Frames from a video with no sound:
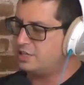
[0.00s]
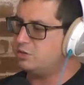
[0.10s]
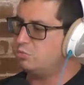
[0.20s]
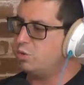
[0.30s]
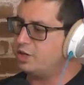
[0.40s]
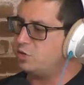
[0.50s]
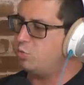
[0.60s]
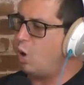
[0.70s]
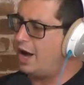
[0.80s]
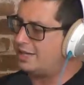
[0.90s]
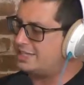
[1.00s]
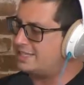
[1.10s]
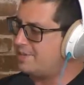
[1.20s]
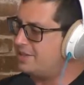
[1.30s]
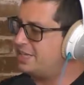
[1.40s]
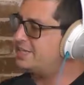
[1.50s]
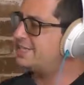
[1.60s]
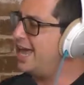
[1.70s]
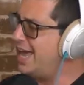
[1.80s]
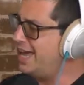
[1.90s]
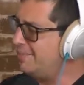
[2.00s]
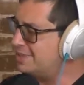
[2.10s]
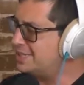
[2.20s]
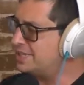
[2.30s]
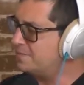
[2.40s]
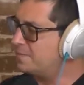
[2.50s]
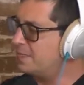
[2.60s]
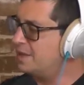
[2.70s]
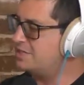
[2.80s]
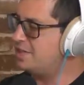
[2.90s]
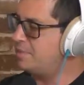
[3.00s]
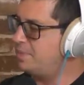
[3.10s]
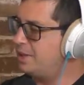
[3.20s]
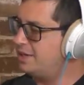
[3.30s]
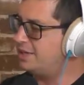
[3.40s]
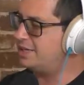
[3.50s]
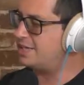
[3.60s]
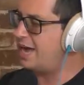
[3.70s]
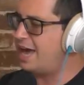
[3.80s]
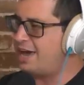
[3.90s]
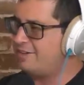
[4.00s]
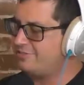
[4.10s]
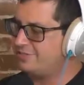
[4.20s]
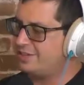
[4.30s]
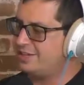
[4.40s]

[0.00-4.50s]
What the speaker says: what you want in some of these games is the ability to have